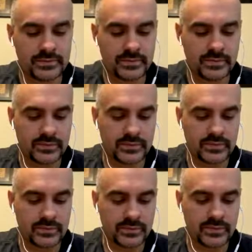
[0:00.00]

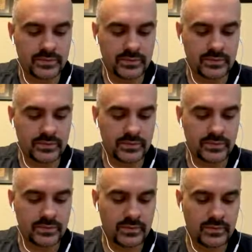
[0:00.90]

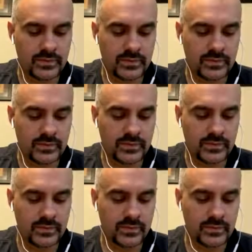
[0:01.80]

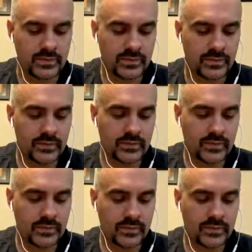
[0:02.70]
(not speaking)